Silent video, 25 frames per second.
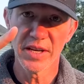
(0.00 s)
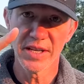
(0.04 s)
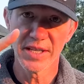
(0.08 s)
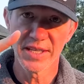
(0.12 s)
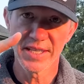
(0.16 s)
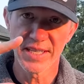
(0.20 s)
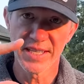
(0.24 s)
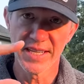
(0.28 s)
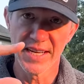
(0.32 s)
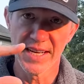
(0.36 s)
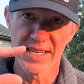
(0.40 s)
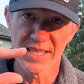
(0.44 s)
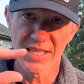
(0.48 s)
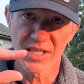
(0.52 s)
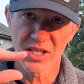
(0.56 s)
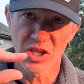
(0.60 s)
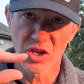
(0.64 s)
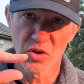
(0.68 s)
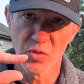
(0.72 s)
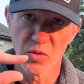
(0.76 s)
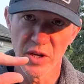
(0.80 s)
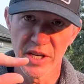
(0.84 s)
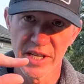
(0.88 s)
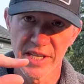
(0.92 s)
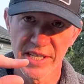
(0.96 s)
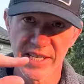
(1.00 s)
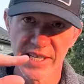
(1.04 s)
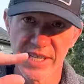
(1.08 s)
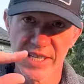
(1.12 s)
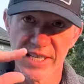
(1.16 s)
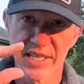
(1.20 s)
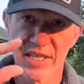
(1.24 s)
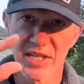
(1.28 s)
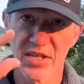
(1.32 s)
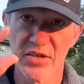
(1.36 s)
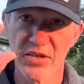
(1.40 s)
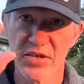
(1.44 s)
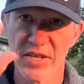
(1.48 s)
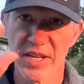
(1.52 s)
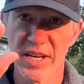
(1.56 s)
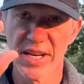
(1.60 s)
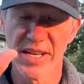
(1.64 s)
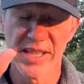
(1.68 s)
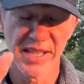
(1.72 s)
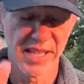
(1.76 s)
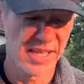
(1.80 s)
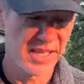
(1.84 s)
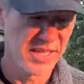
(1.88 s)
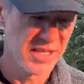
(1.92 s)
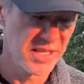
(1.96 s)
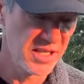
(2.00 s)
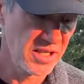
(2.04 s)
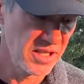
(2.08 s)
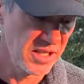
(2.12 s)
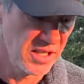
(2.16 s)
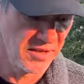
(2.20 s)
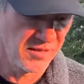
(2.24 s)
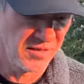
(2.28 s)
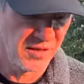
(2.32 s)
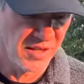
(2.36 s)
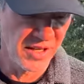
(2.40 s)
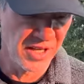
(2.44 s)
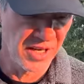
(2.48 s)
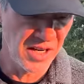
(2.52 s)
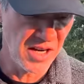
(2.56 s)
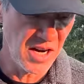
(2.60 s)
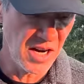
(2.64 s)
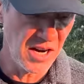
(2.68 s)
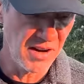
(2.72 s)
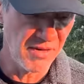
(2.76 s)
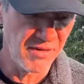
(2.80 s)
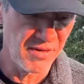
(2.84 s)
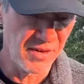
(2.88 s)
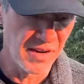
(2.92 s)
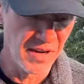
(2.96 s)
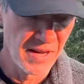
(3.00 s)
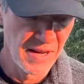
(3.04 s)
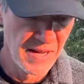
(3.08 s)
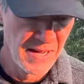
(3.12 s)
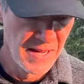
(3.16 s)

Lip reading: it's not squeezing it so tight that it's lifting it off.